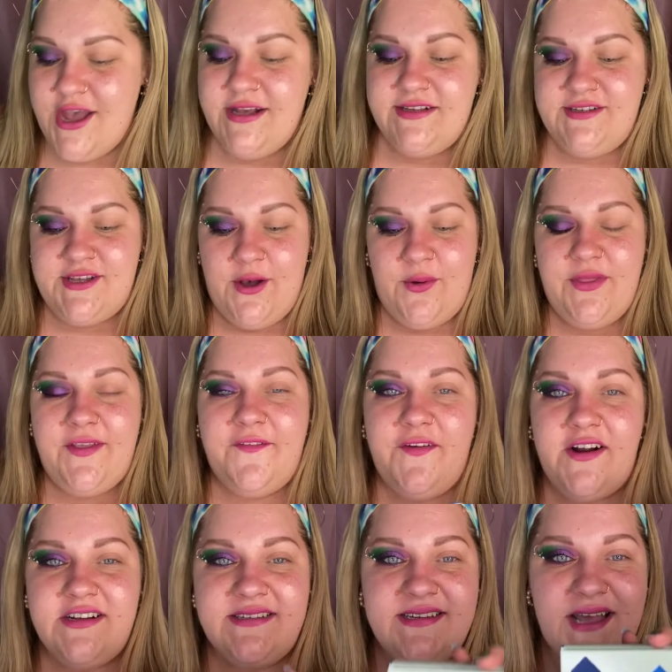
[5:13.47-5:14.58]
So the
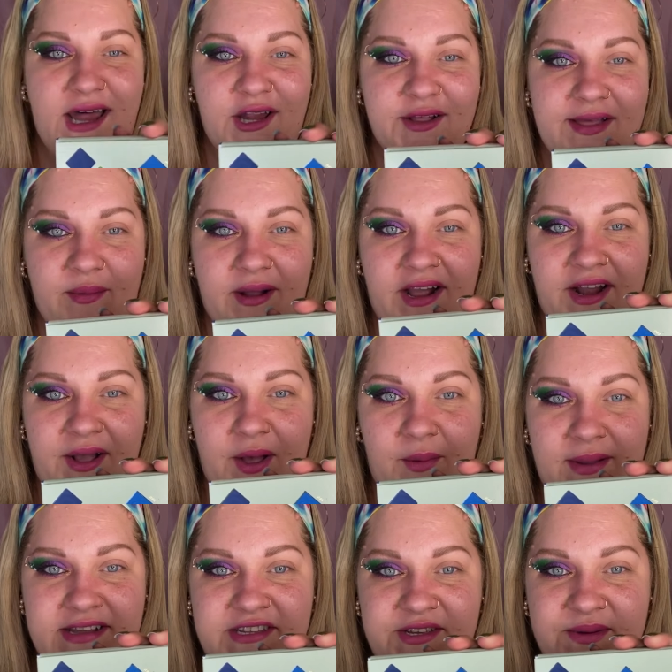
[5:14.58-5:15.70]
first color that we're going to go
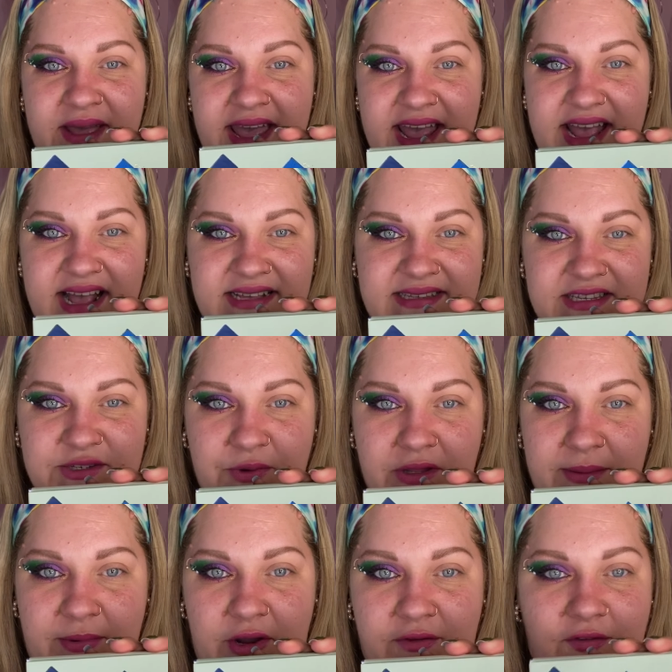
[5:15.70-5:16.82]
into is this
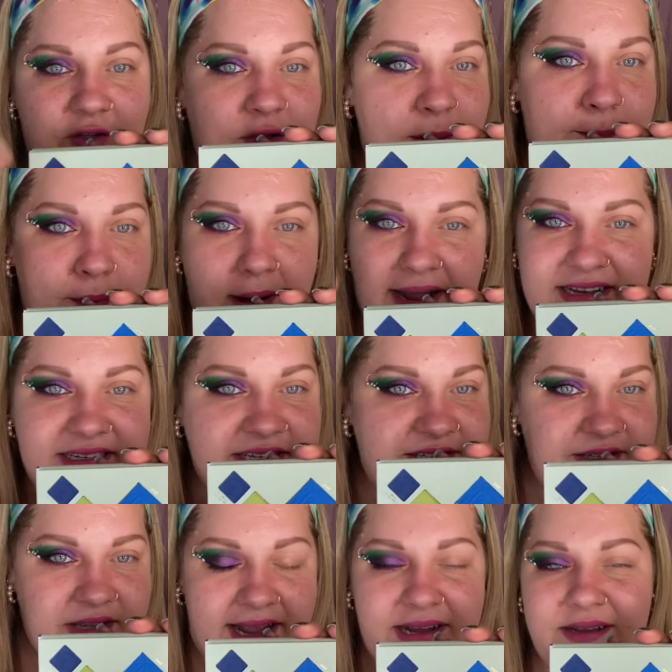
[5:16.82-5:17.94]
really beautiful bright
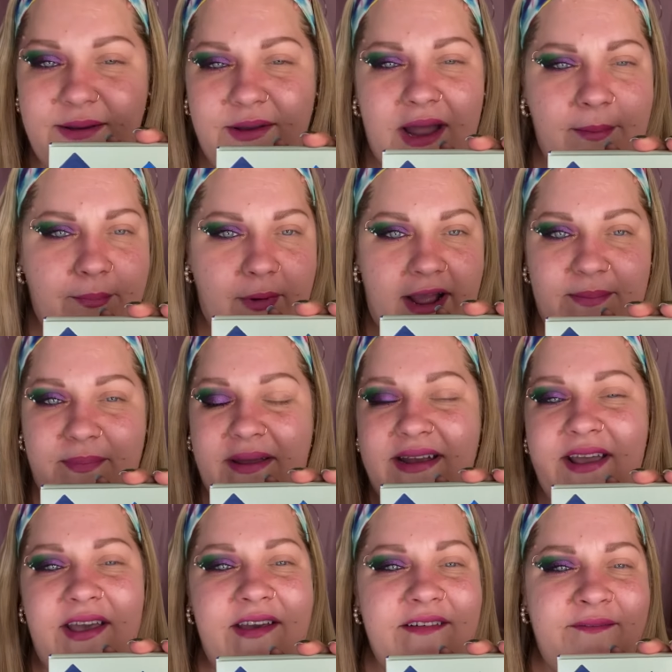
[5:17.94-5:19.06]
like not bright, but
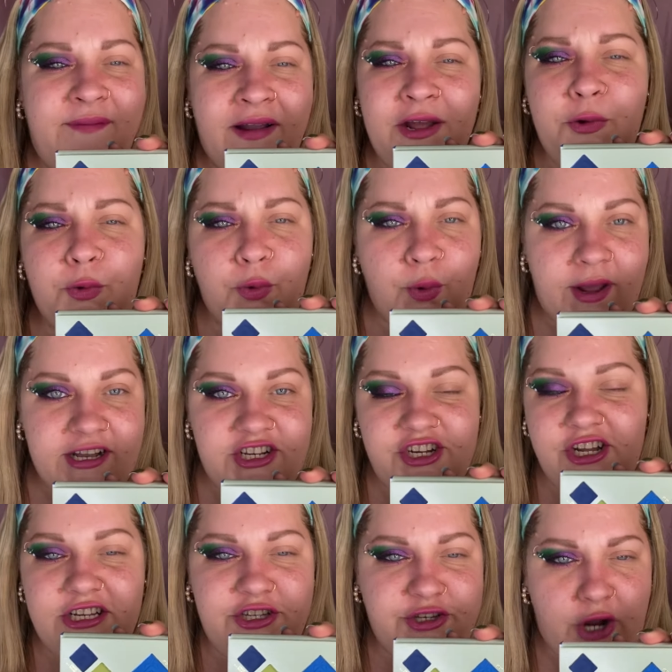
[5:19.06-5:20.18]
very rich,
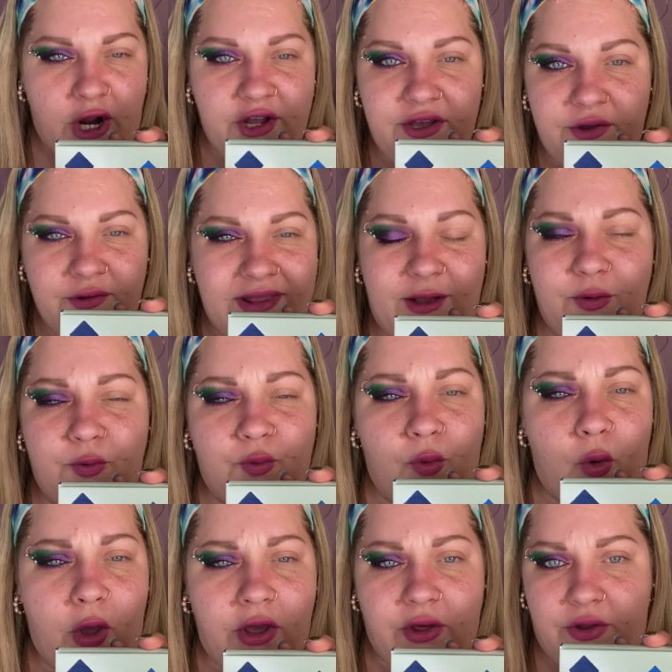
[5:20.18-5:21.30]
dark, like
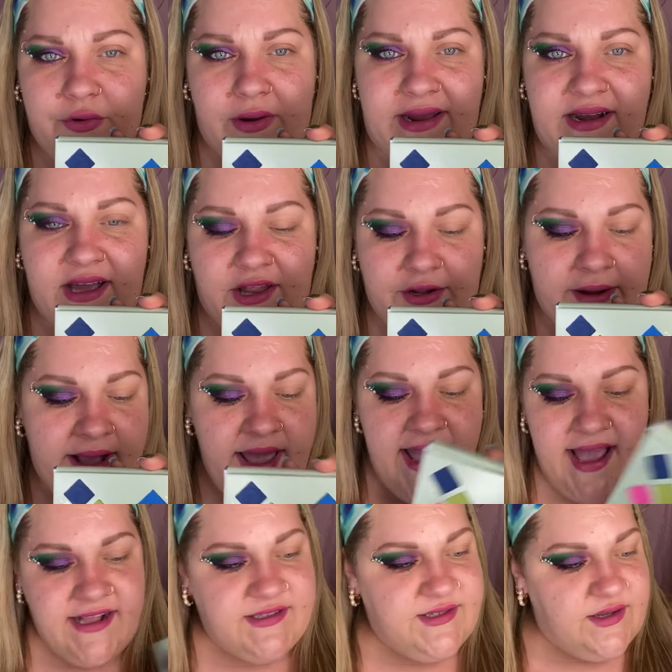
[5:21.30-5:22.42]
royal green color.
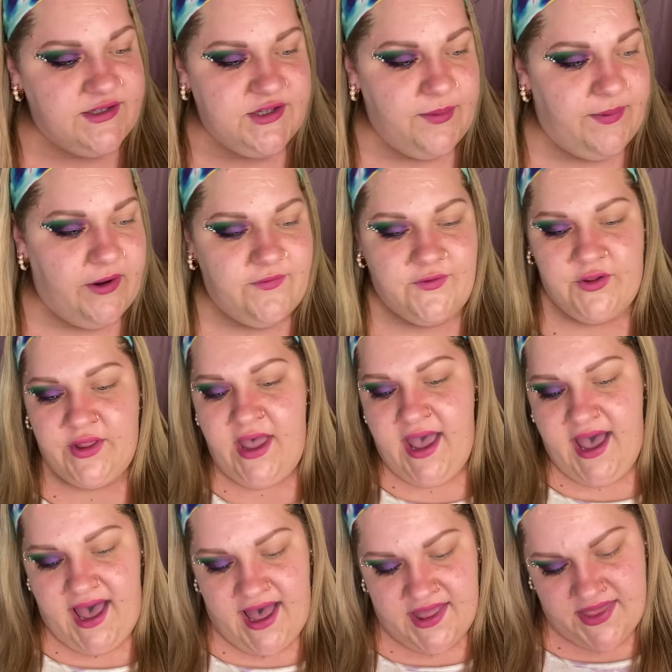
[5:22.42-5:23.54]
It's so, so beautiful.
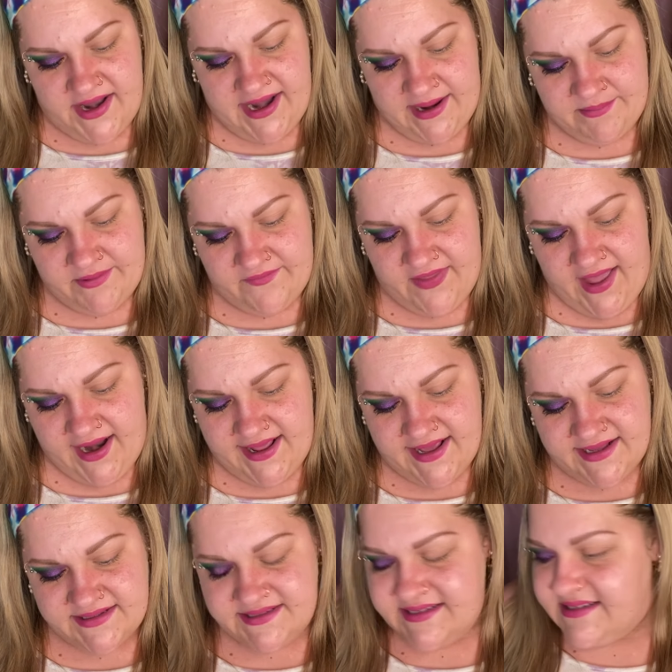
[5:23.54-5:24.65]
Uh, the name of that
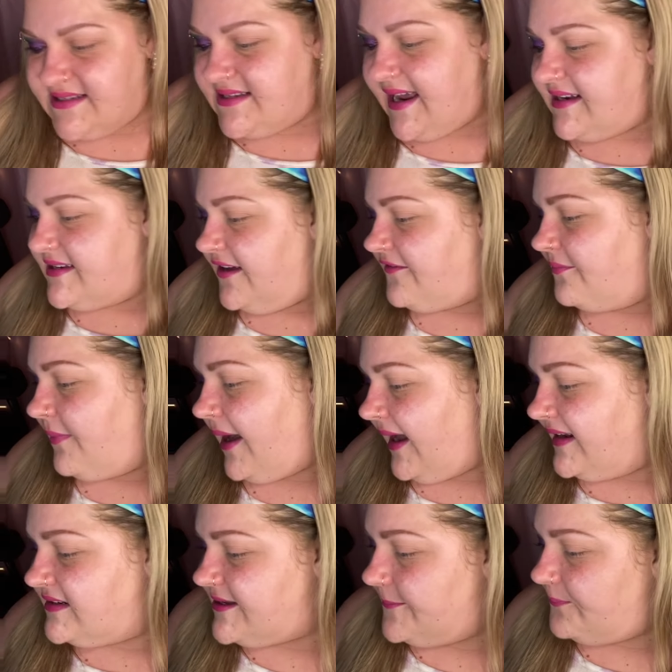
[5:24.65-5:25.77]
is State of
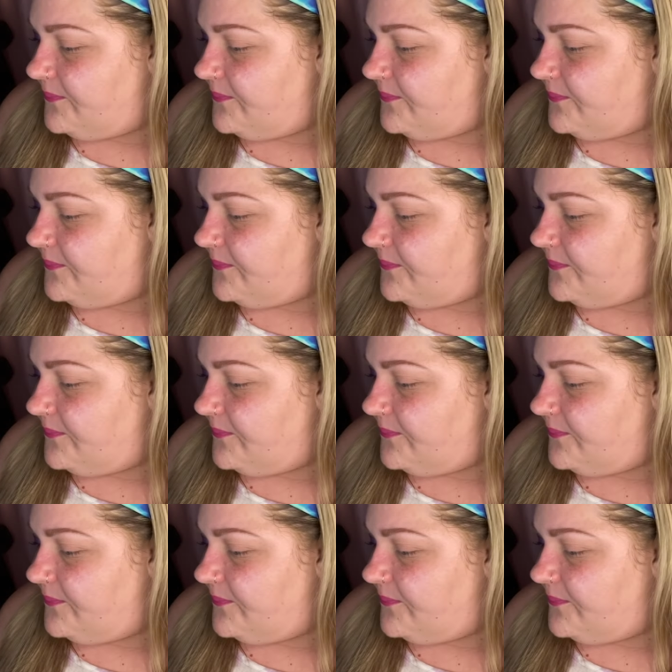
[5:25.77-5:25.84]
Mind.